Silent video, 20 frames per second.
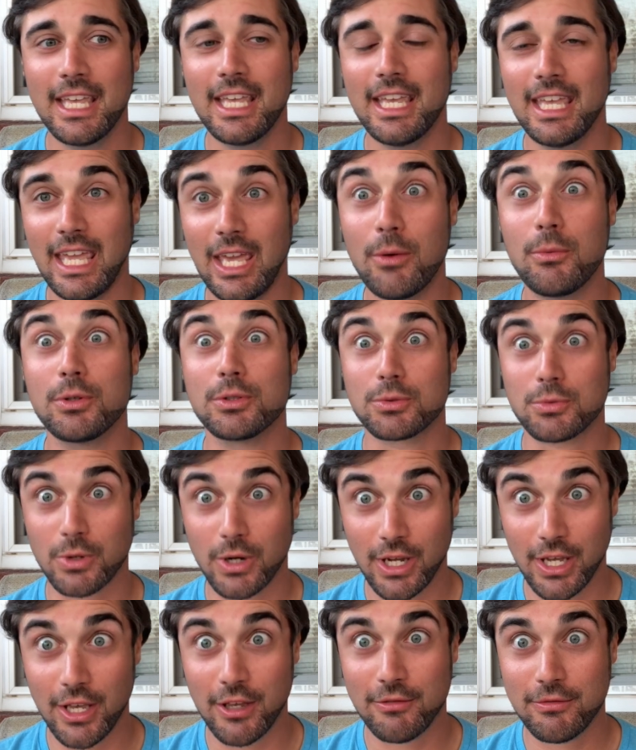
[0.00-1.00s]
It was
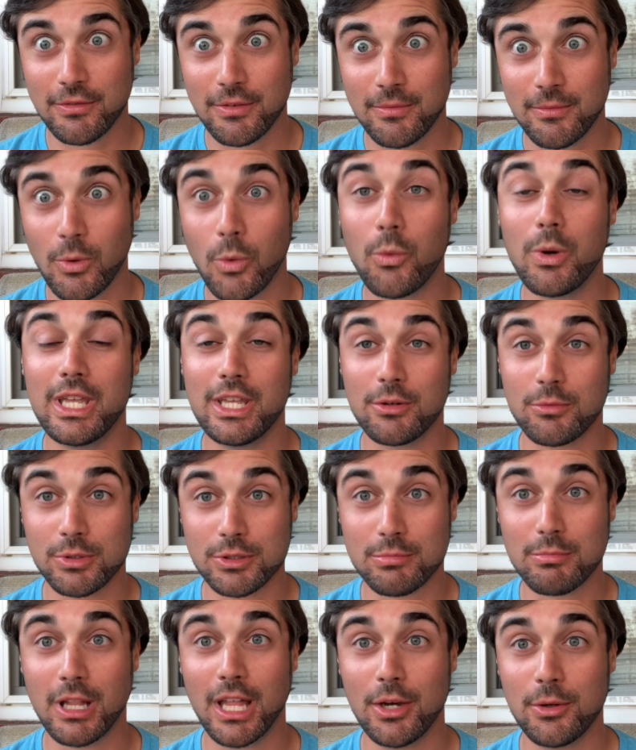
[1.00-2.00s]
rough. Wind
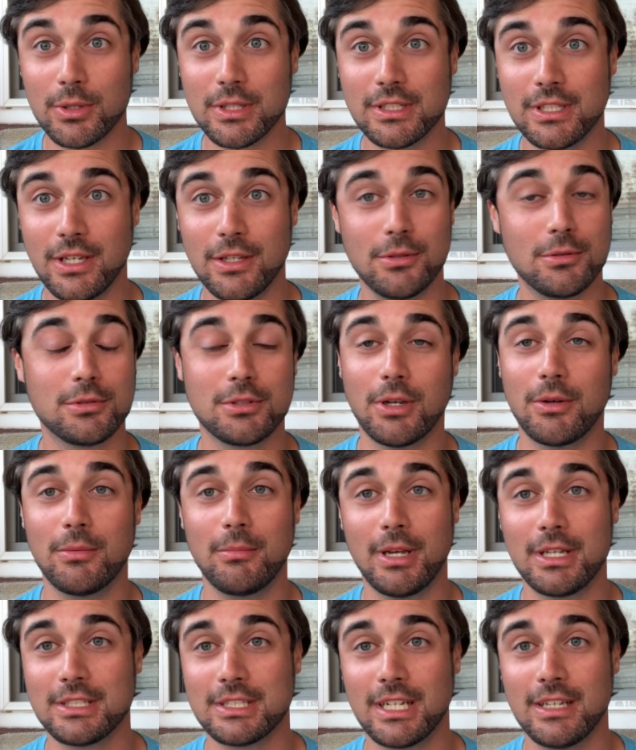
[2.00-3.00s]
was blowing too, so it
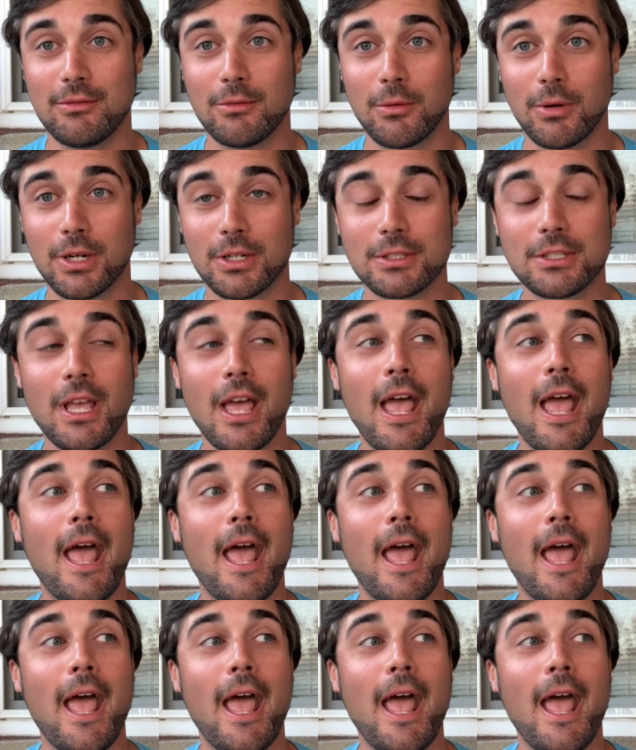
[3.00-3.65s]
makes it even worse.